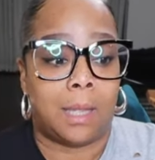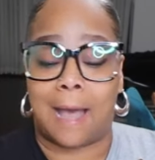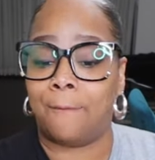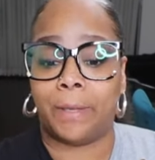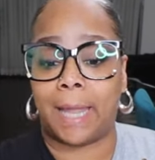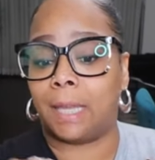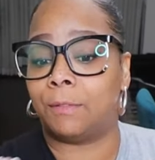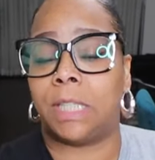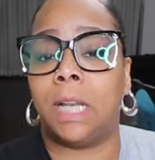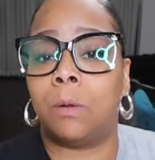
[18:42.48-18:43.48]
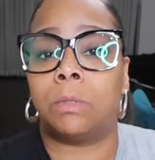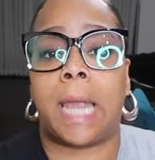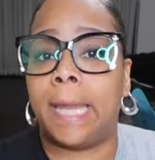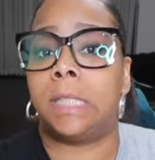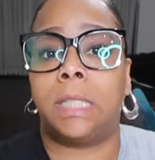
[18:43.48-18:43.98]
I feel like if she don't
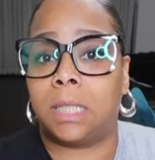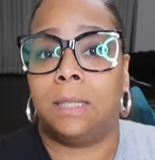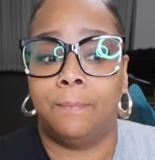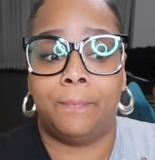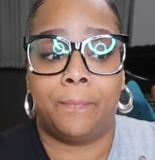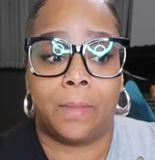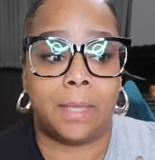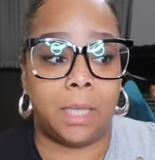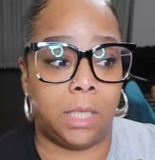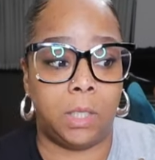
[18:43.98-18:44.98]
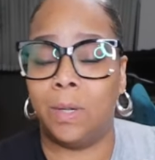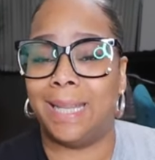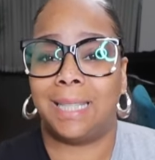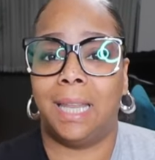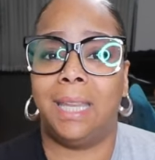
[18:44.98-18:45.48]
change it, you
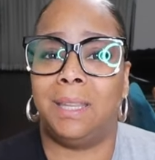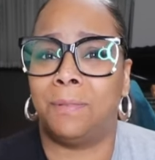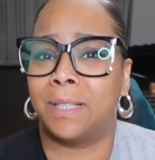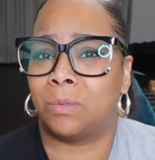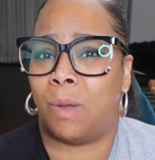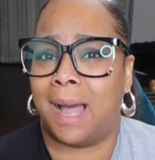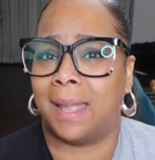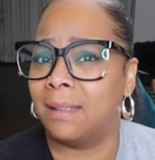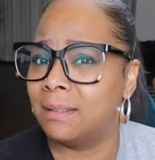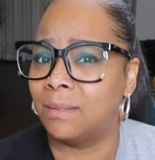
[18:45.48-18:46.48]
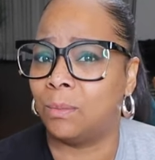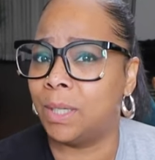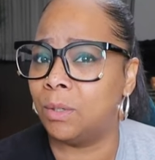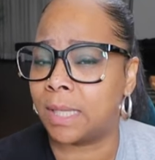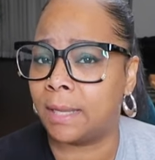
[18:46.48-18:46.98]
need to leave. Because why?
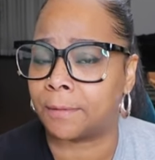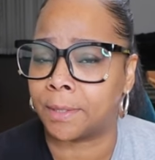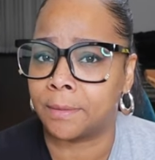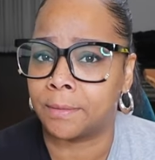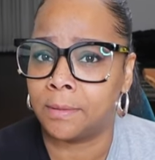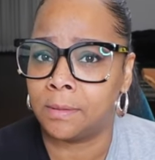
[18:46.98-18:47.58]
What do you stand for?